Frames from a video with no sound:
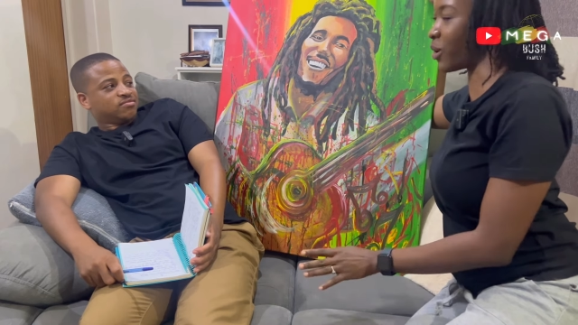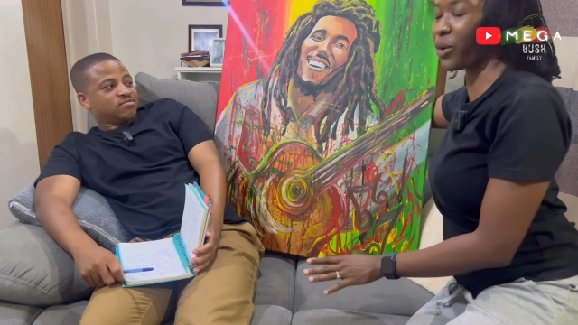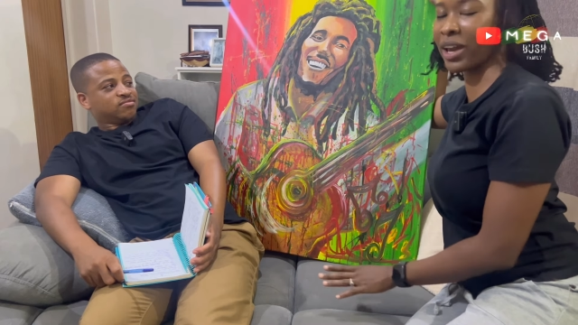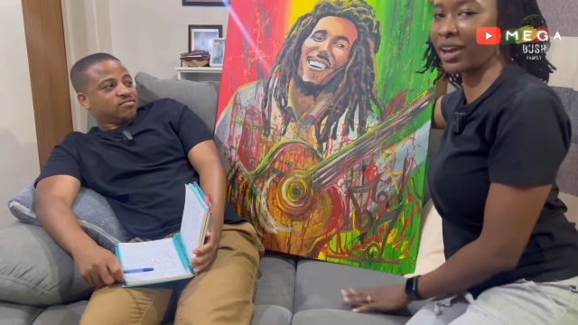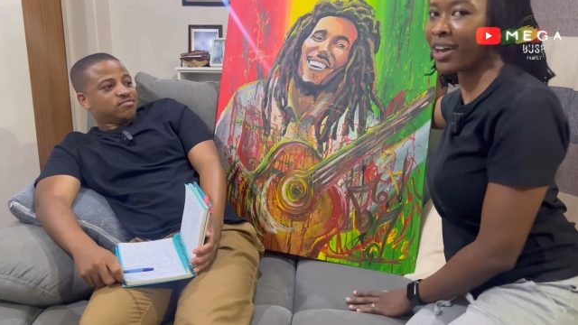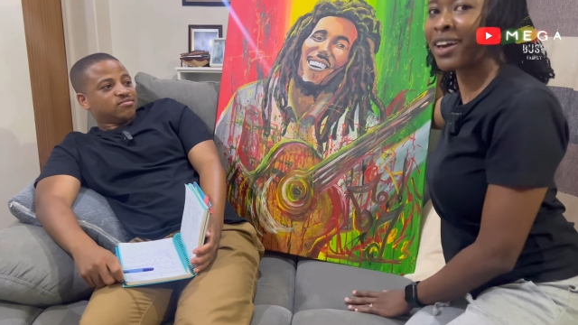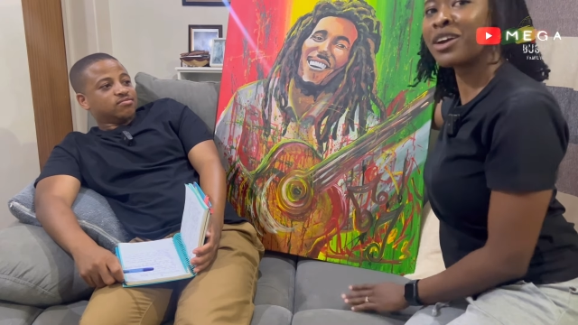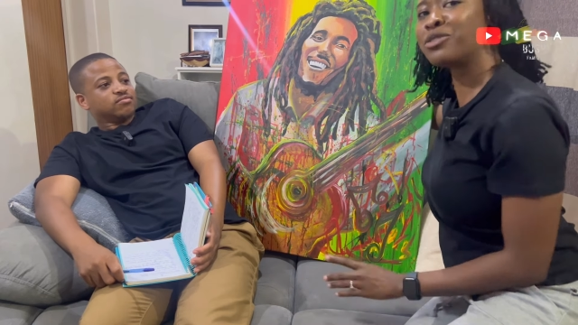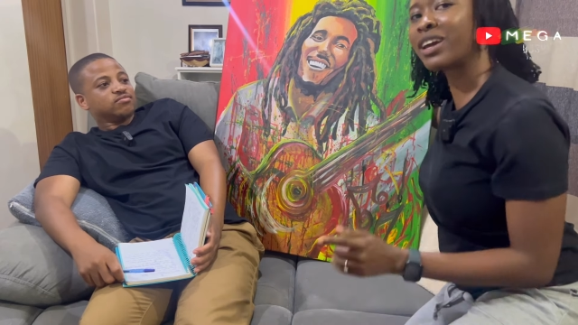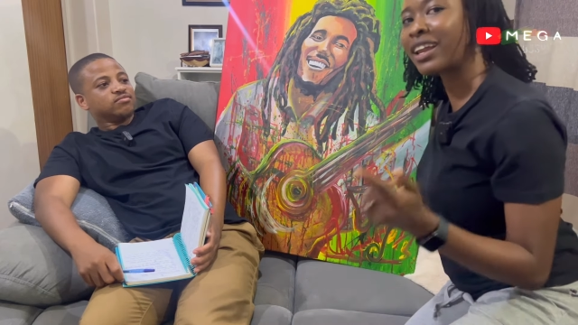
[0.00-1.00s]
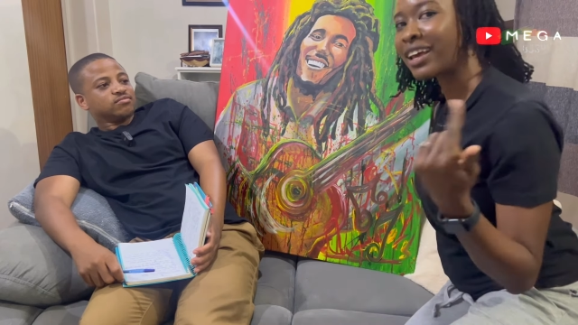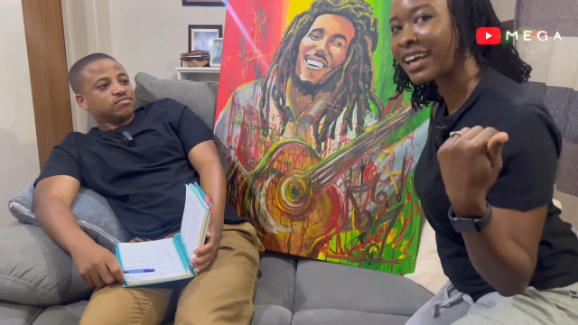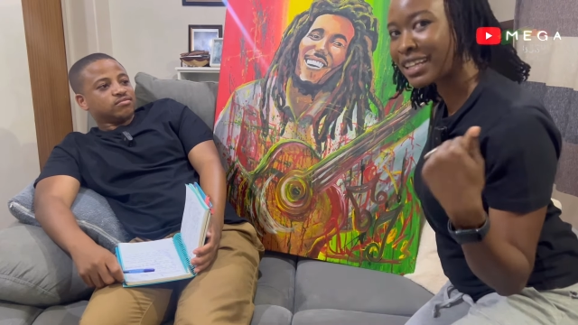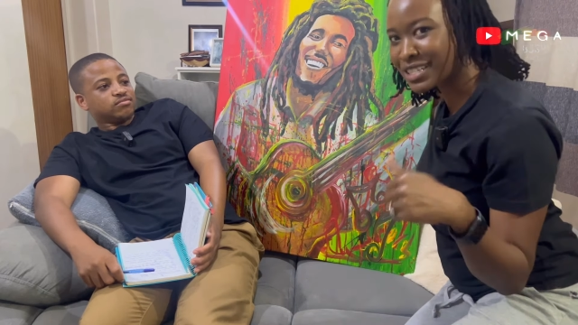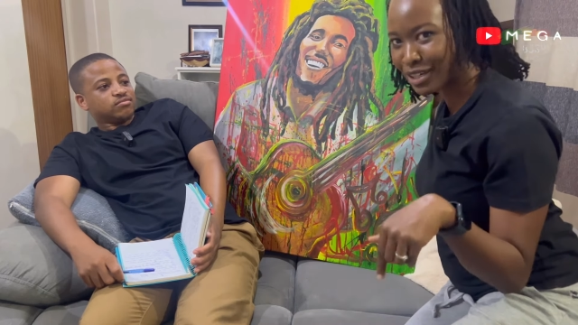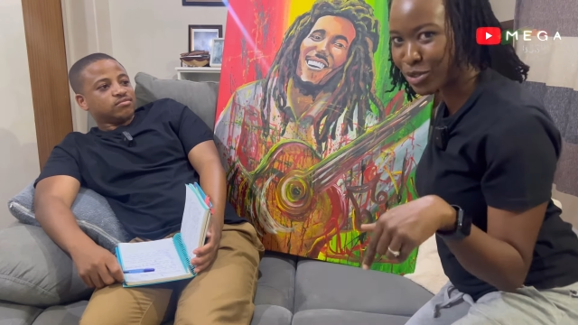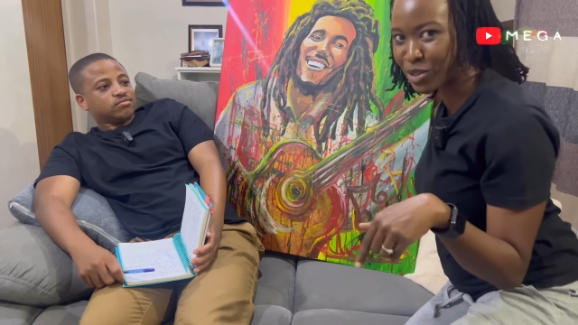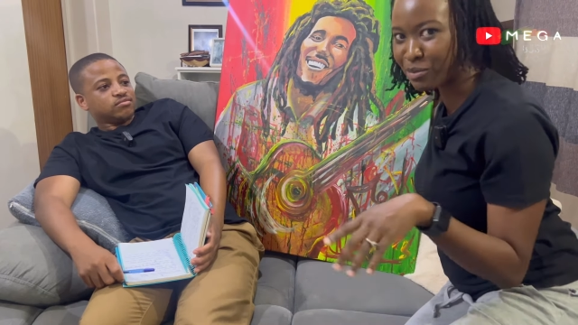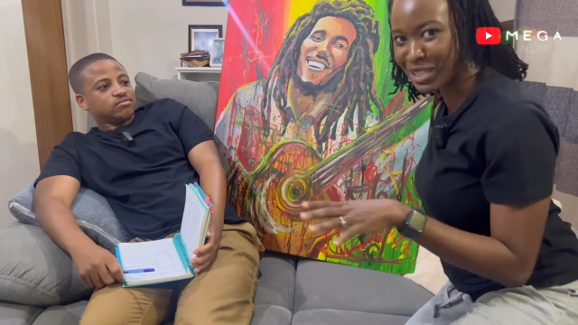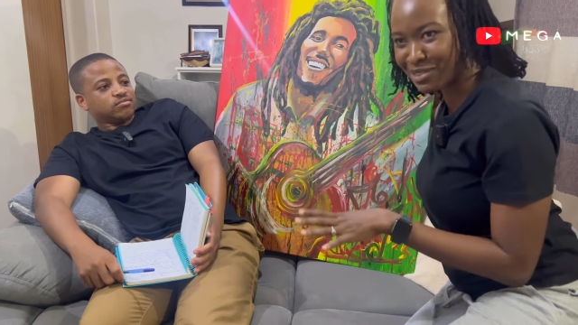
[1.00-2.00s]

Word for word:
Speaker 1: okay. You can get in touch with me to